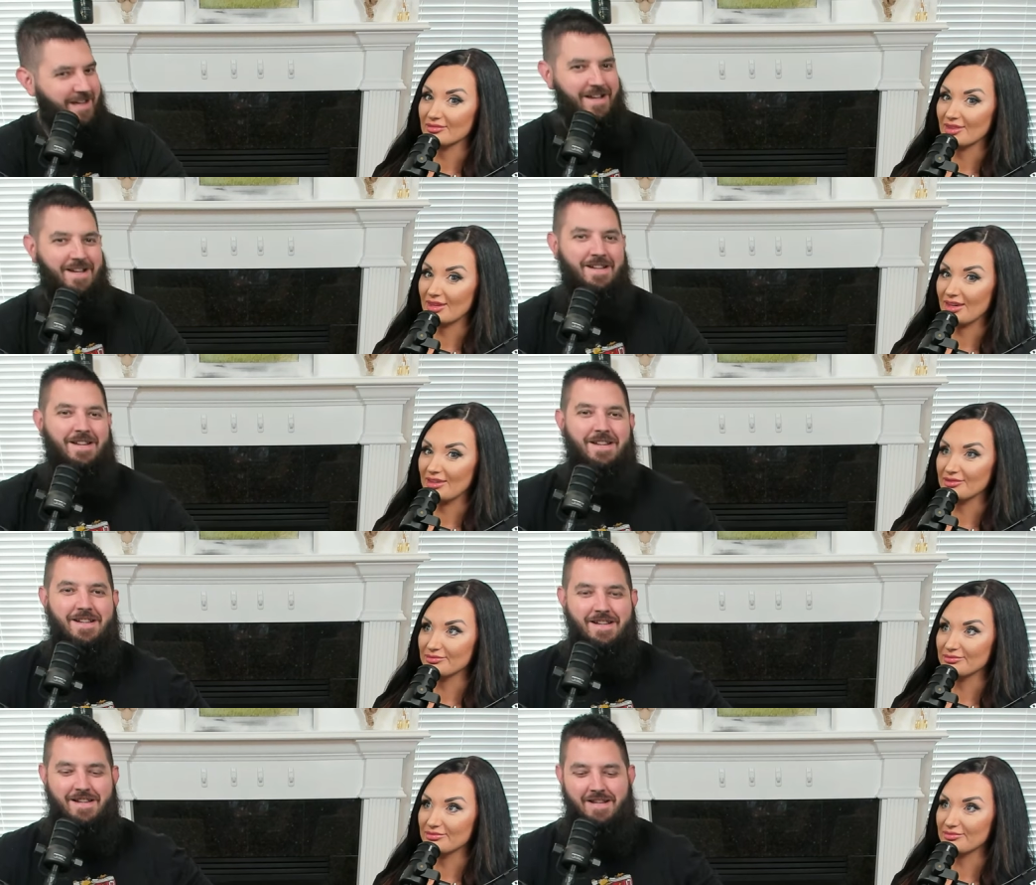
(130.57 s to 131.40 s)
Speaker 1: okay.
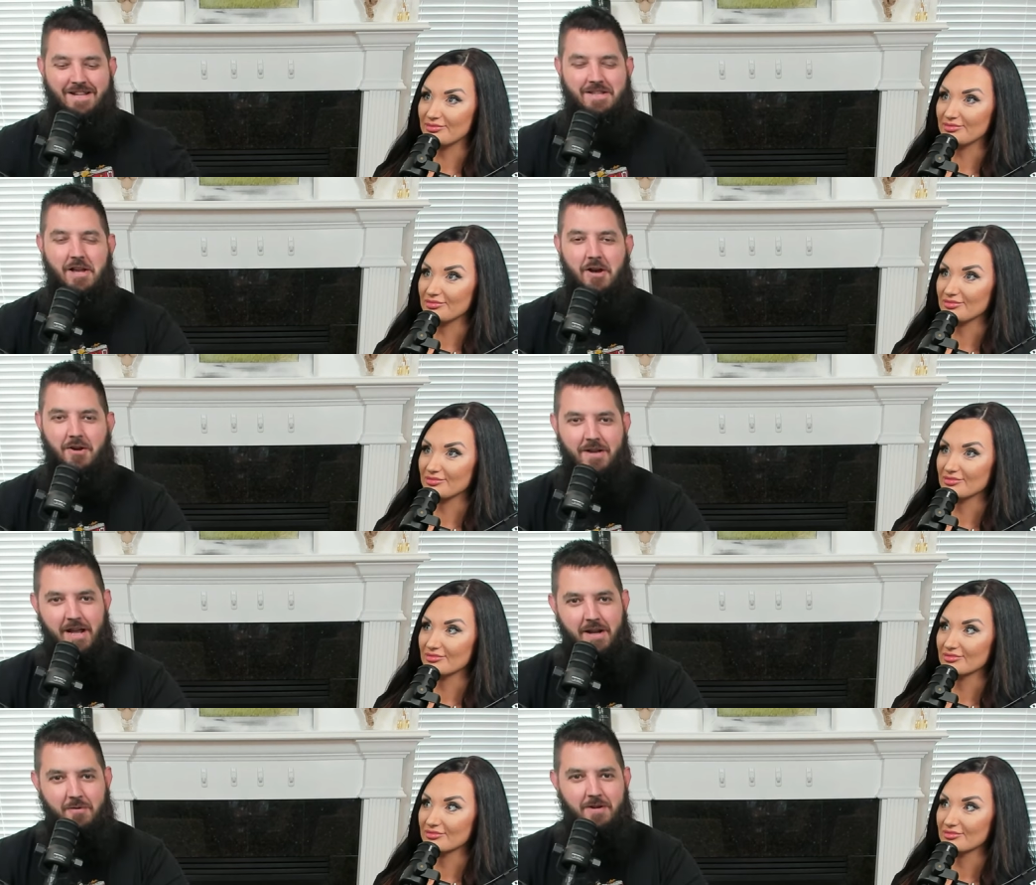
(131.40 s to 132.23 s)
Speaker 2: So,
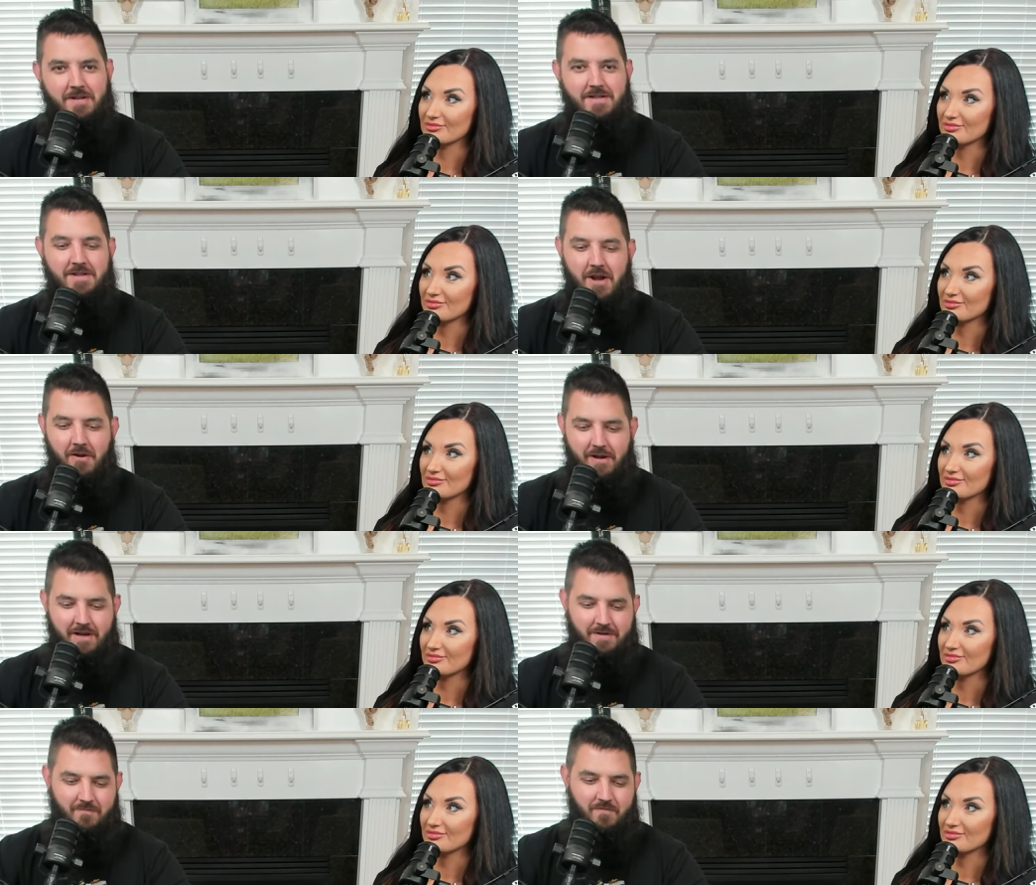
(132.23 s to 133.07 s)
anyways, Nona.
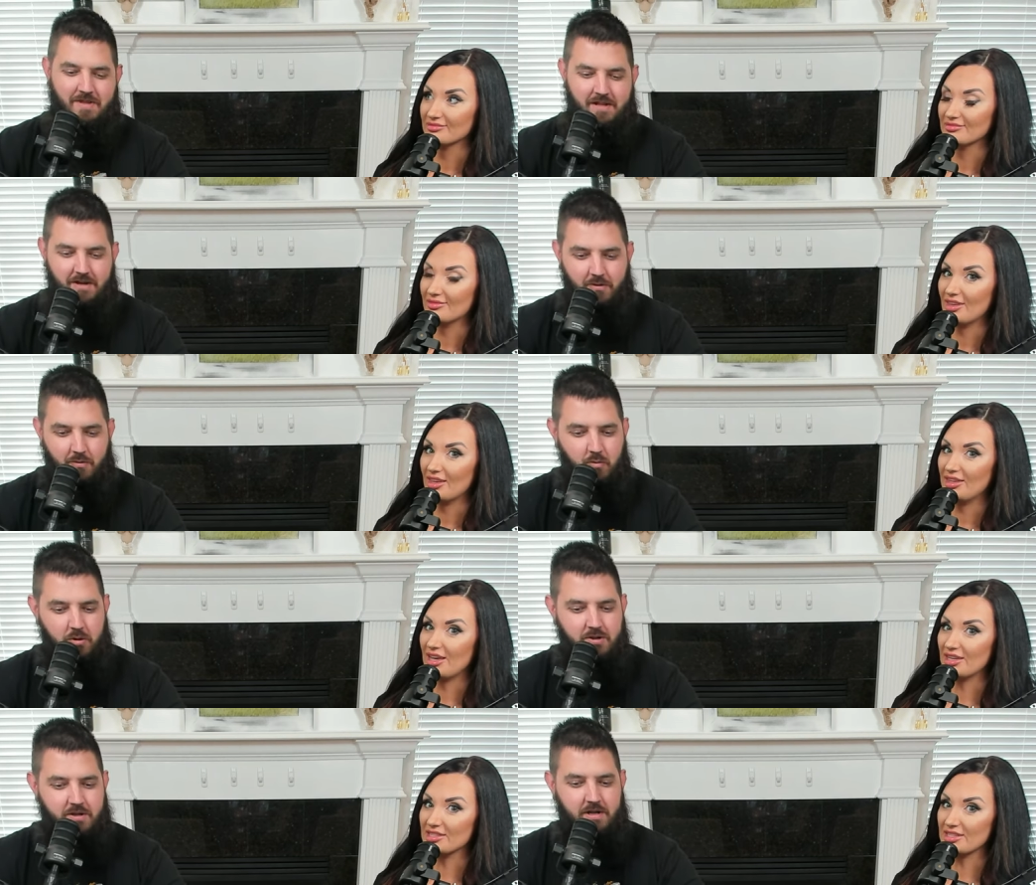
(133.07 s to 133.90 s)

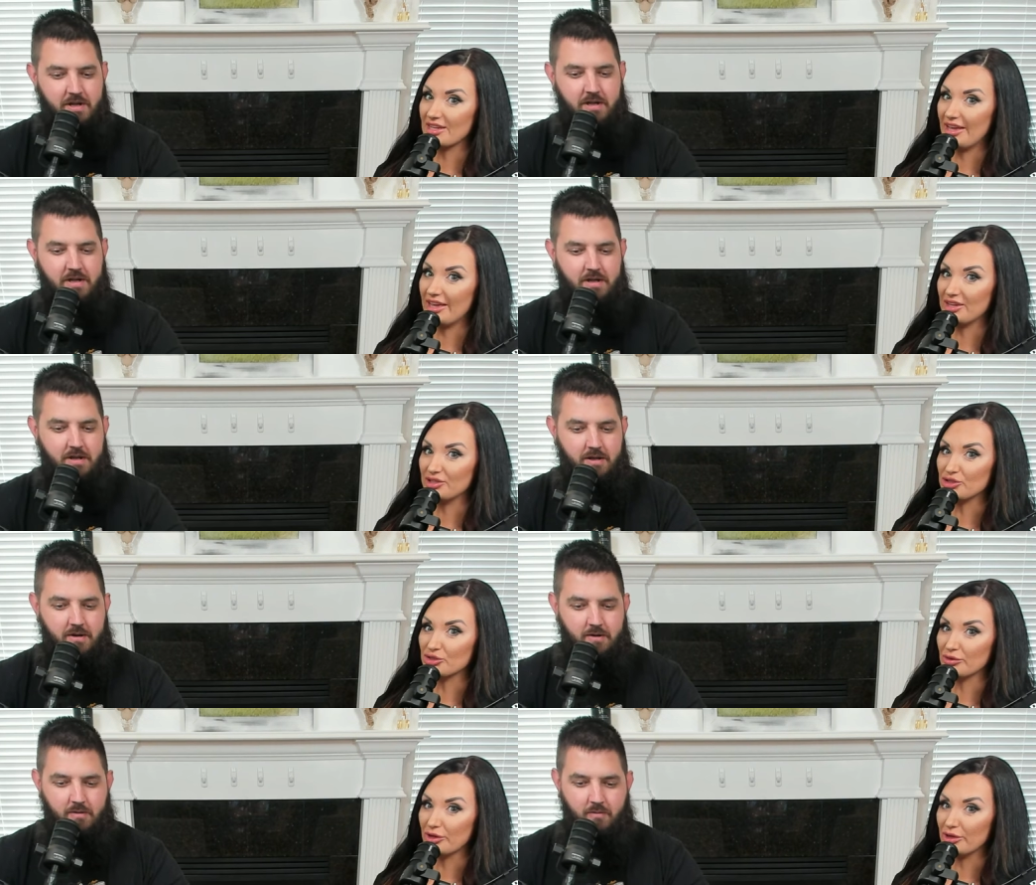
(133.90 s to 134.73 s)
Yes,
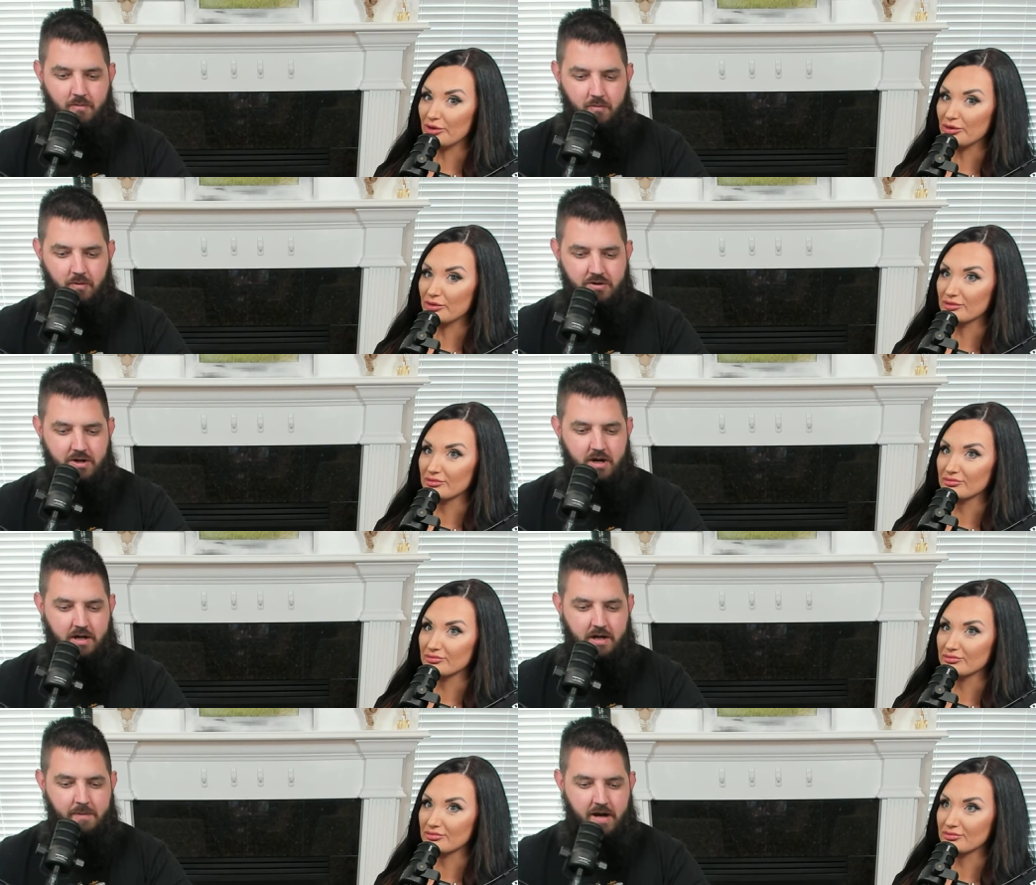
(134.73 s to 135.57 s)
Speaker 1: Andrew. We're
Speaker 2: talking
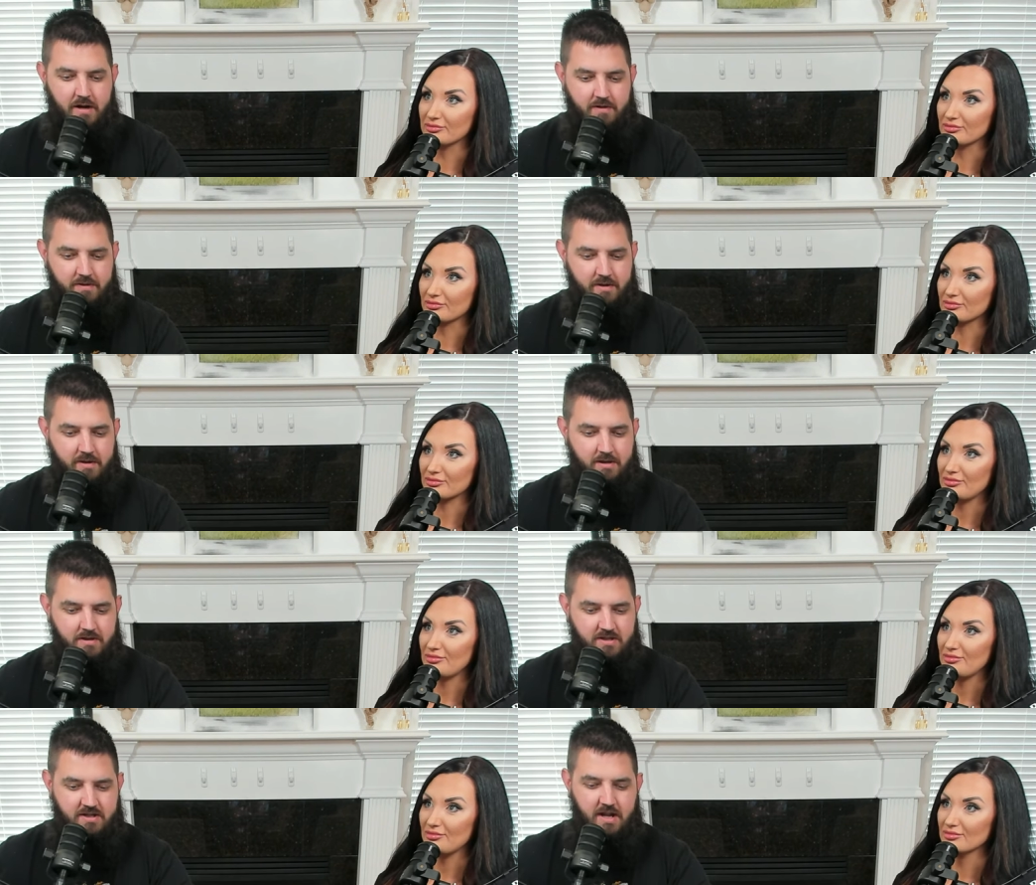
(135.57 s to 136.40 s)
about
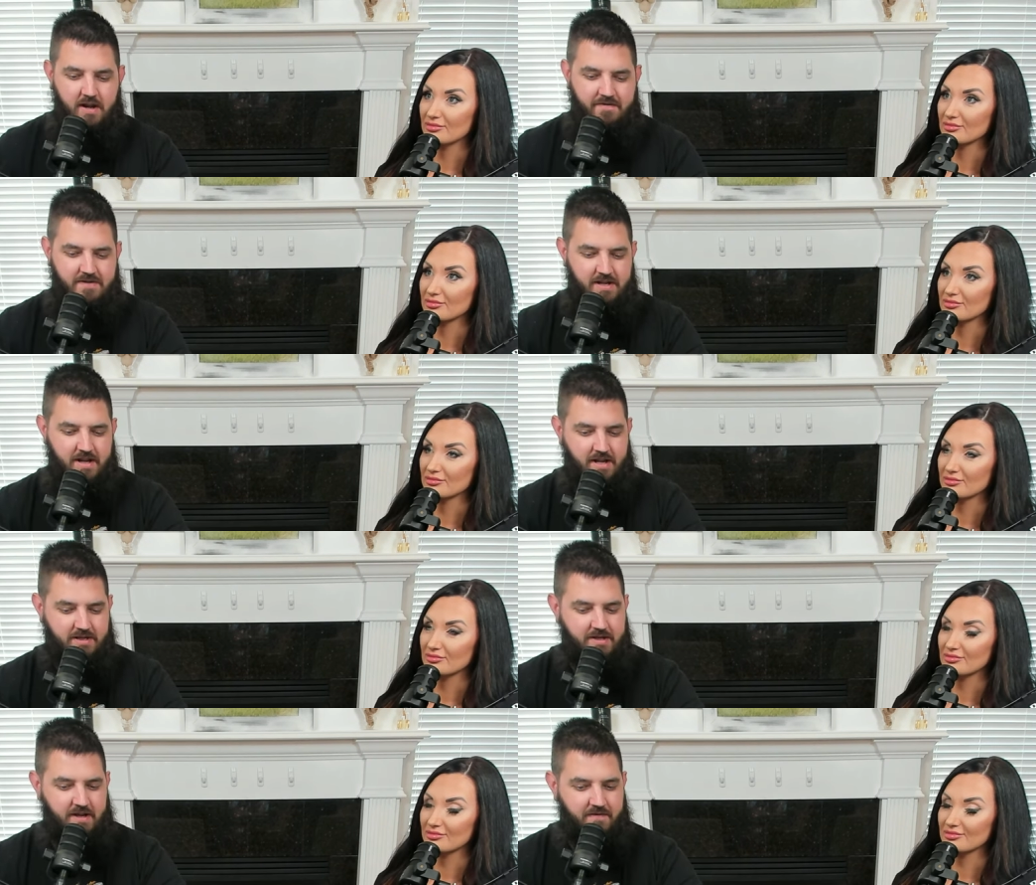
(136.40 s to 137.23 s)
stuff today,
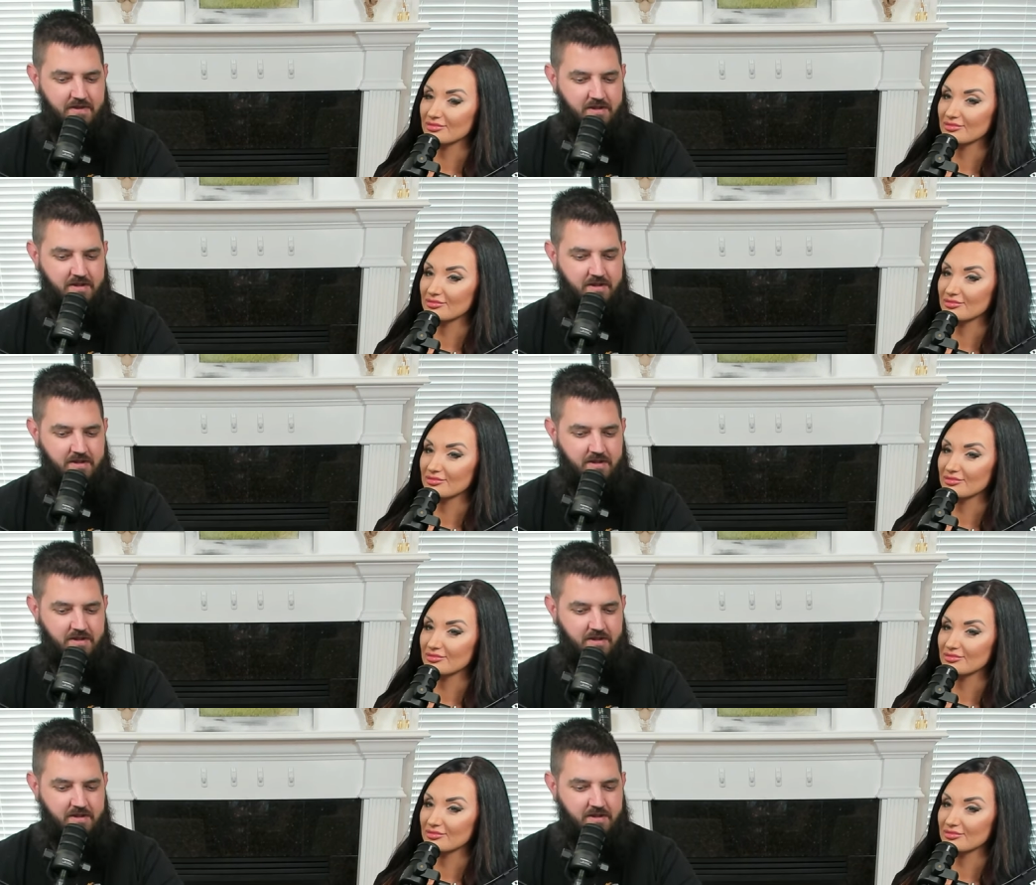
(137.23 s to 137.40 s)
stuff in the